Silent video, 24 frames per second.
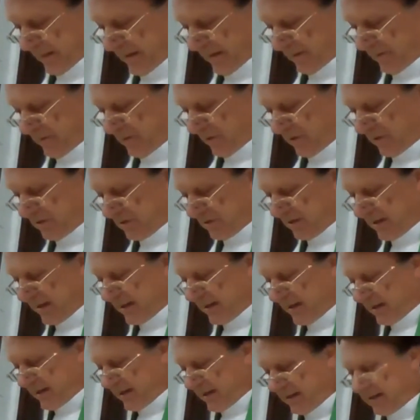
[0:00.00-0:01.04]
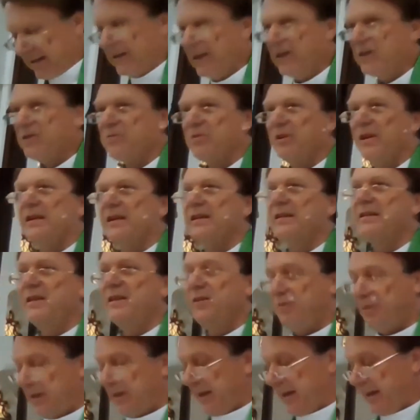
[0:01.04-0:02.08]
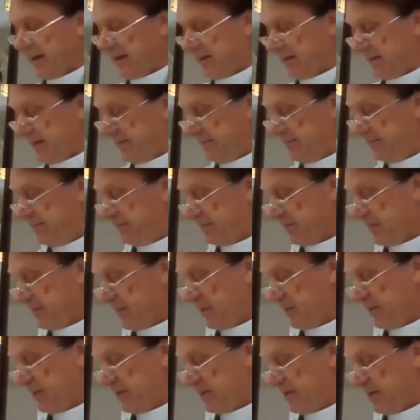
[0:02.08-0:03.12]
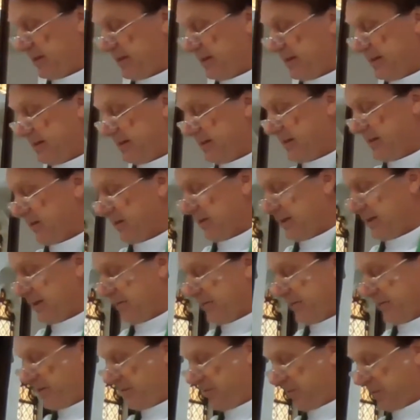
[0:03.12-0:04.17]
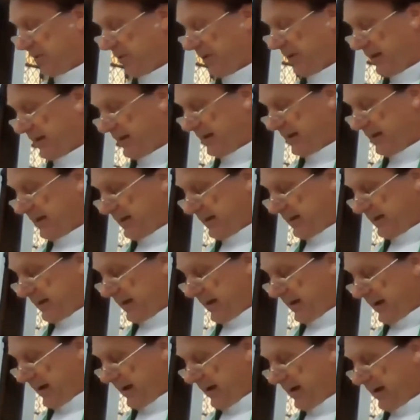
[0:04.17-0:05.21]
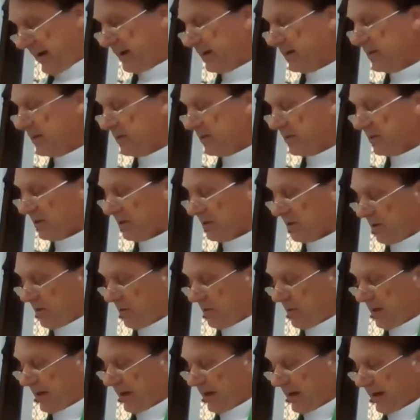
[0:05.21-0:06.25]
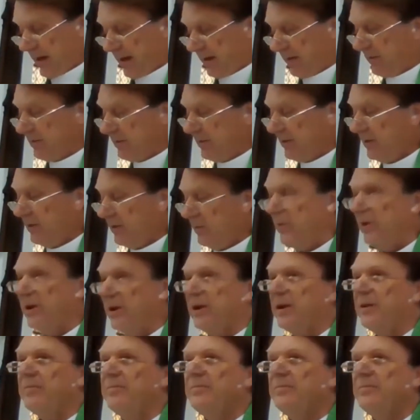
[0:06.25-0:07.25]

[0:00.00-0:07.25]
Of course, the Israelites did forget once things got comfortable, and so have we.